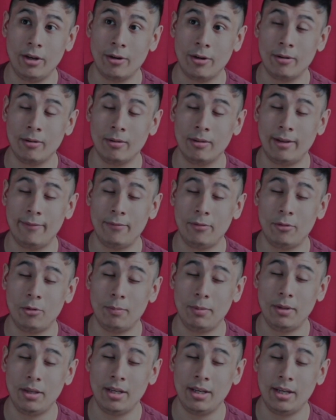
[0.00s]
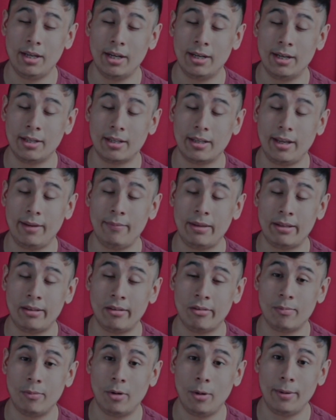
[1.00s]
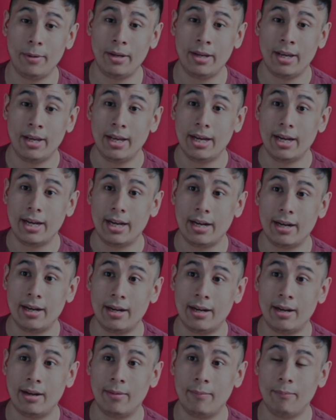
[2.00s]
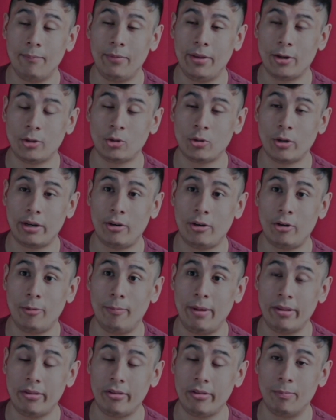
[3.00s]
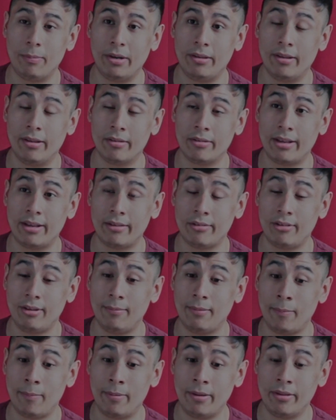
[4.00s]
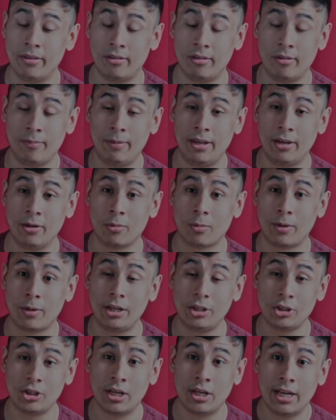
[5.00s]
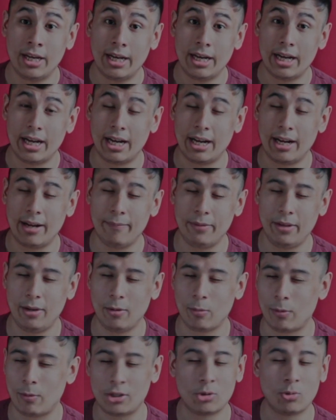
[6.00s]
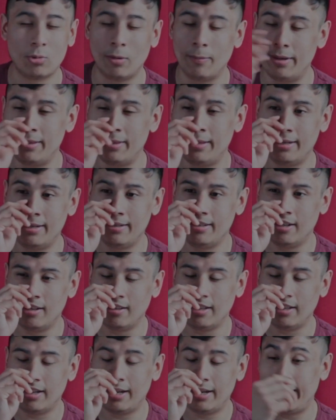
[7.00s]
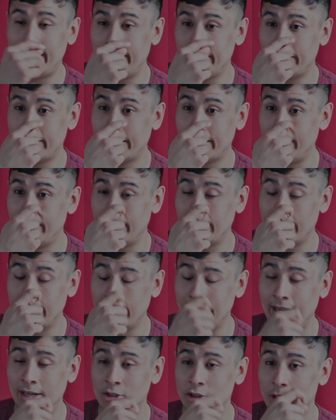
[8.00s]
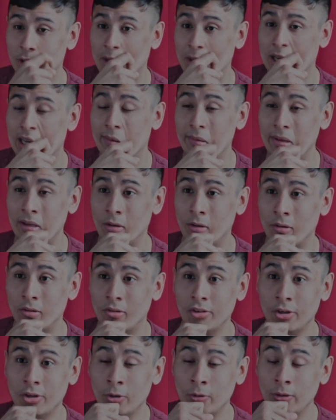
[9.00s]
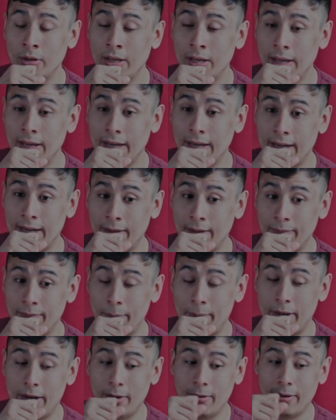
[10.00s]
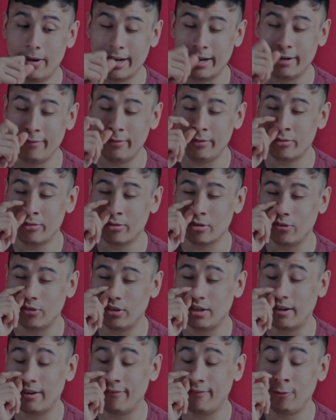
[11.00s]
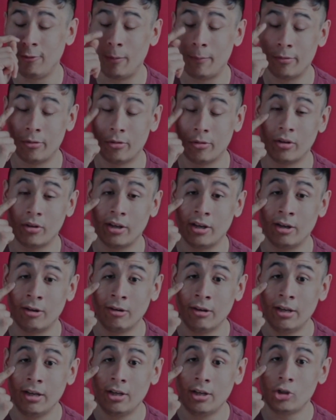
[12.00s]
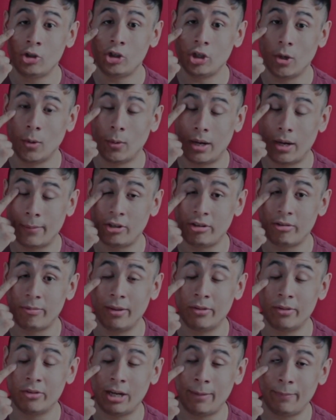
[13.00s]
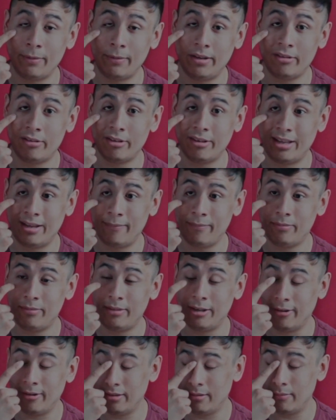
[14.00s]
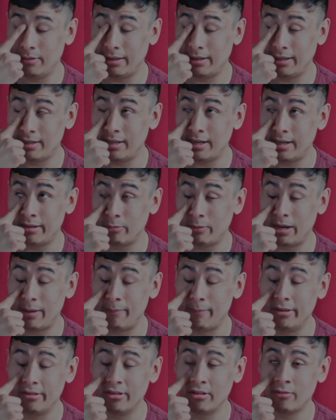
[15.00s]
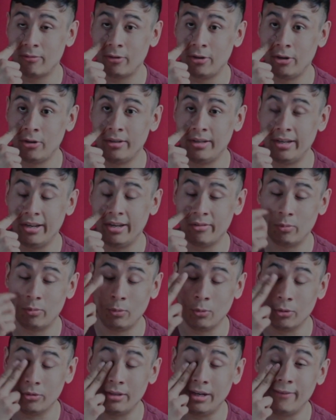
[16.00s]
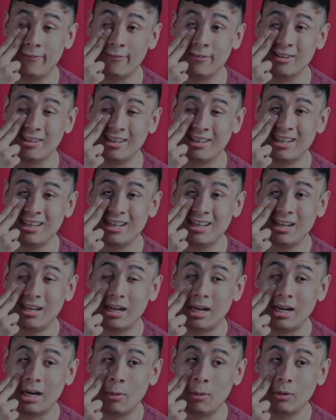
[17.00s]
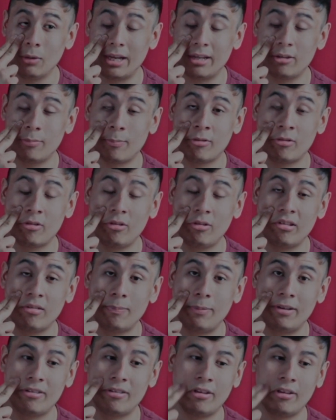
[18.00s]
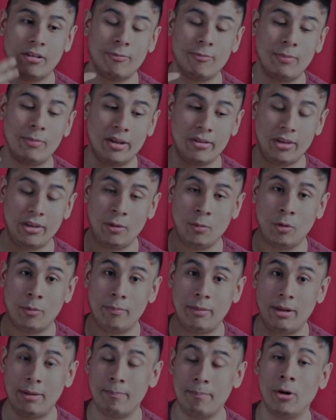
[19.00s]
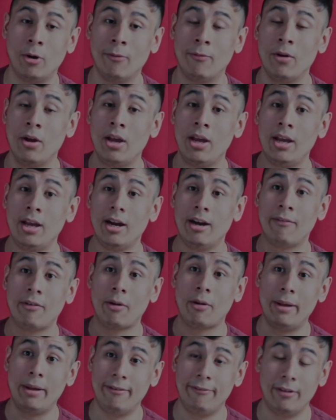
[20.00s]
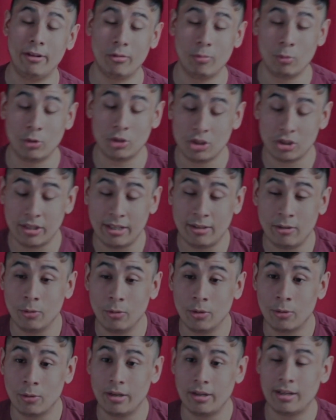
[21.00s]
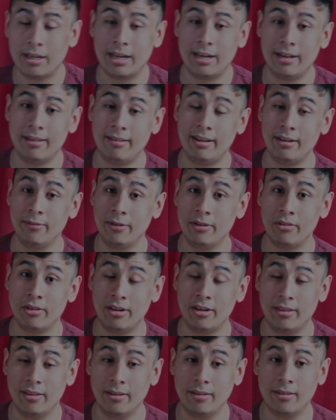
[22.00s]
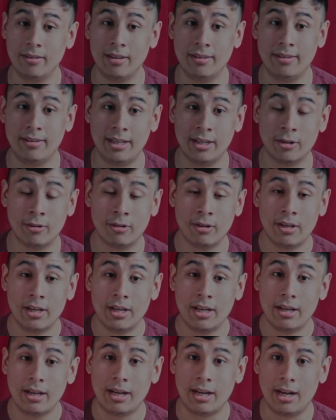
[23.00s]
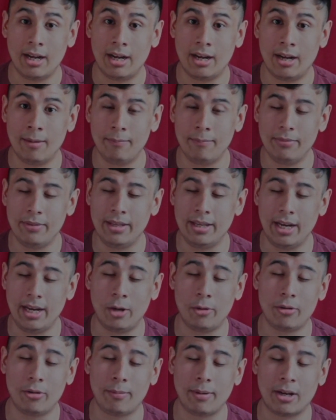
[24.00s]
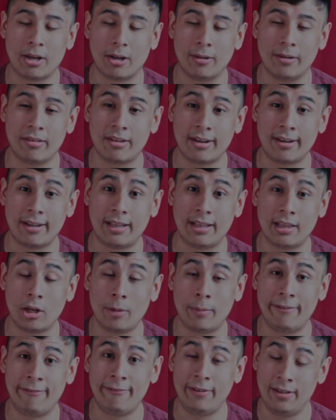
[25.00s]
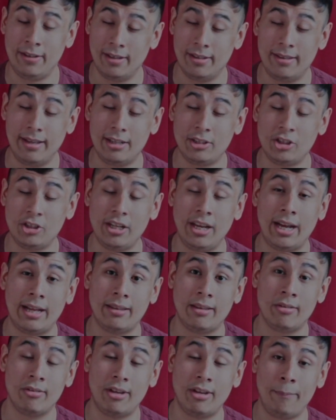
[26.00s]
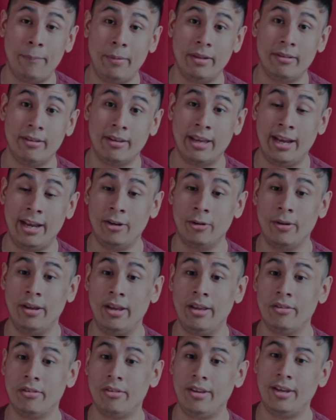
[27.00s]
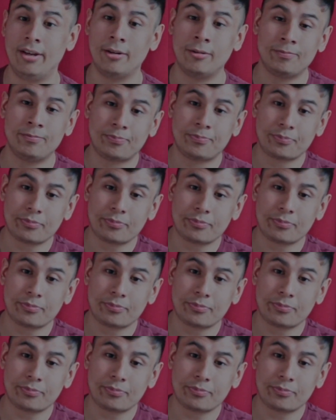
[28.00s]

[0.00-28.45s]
are left to be unclaimed at this moment. They're trying to do business, but it does not seem like business is being reached. The rich woman that Della has kind of like a connection with, and also that Perry kind of insulted a few episodes ago, show up. She speaks Japanese to them, telling them they're like, yes, we have business for you, and yes, we will definitely would like to pursue this business because it will meet both of our benefits, which they do agree, kind of tentatively setting the deal. The elder McCullough's kind of a little bit offended that she had to step in to handle his deal.